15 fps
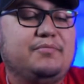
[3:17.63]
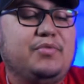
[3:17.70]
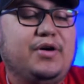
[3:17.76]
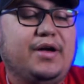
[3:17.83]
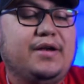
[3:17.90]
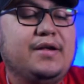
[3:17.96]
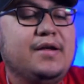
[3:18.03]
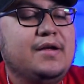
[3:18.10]

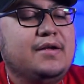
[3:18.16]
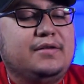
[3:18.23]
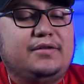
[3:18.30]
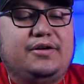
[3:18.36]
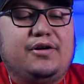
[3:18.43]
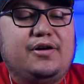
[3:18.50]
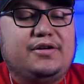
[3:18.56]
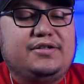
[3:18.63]
But
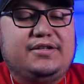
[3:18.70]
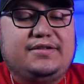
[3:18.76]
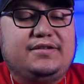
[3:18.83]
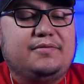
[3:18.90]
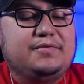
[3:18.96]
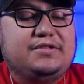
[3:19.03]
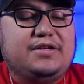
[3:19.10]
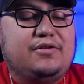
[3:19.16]
there are just
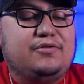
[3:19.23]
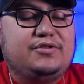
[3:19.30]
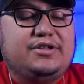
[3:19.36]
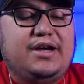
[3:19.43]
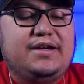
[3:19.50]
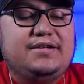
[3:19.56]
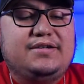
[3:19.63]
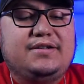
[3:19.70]
some subtle
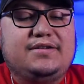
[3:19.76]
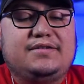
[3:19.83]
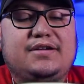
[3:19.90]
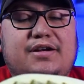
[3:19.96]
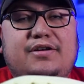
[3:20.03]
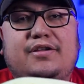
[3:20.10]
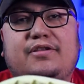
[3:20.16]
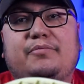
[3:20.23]
changes.
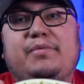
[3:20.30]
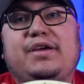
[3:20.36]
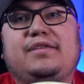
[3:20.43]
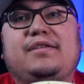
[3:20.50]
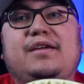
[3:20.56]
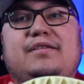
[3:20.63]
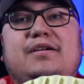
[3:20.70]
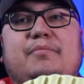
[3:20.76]
Another big
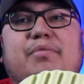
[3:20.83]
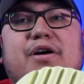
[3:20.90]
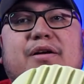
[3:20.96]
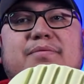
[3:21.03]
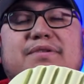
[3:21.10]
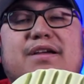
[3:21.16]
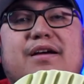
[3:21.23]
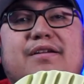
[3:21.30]
thing that
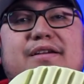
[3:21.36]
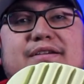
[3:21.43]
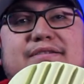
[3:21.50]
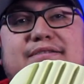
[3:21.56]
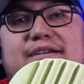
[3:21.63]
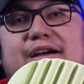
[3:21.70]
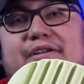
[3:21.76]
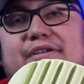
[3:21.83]
pops out
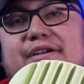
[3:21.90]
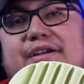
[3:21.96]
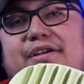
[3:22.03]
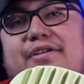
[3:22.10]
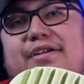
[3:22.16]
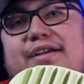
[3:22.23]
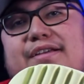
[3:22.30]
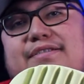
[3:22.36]
is down
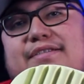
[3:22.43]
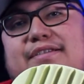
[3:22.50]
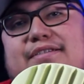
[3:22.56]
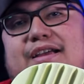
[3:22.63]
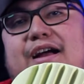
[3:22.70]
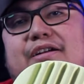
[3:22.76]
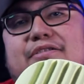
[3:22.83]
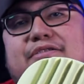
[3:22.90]
here is
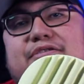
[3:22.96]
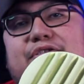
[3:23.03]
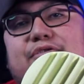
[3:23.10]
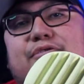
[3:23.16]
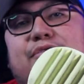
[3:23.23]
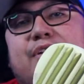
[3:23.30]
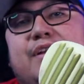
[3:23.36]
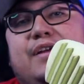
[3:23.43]
this
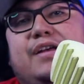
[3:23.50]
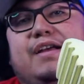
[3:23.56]
outsole.